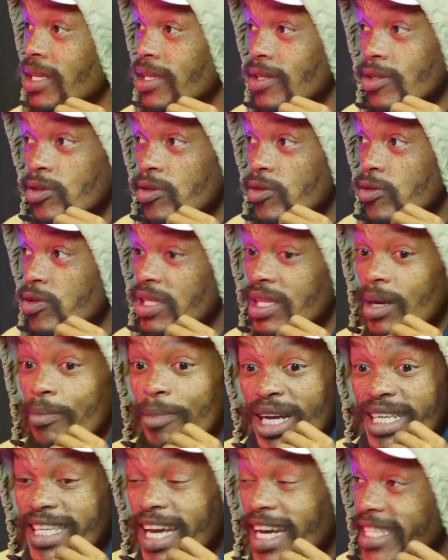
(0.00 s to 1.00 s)
the
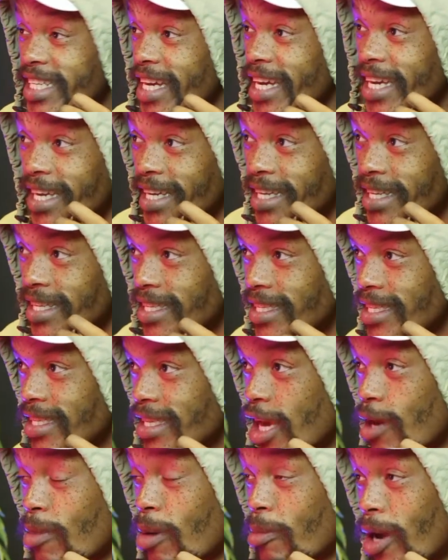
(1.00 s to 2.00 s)
Mantasheing
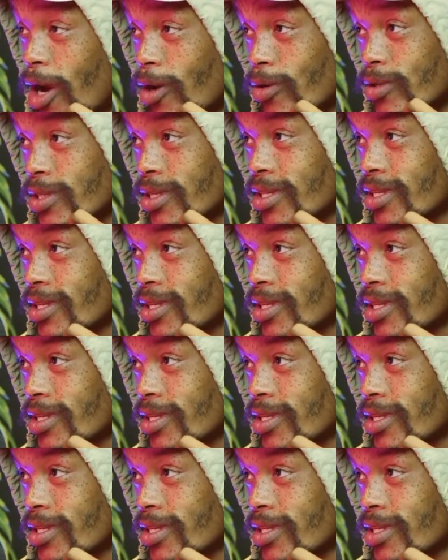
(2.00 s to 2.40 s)
came about.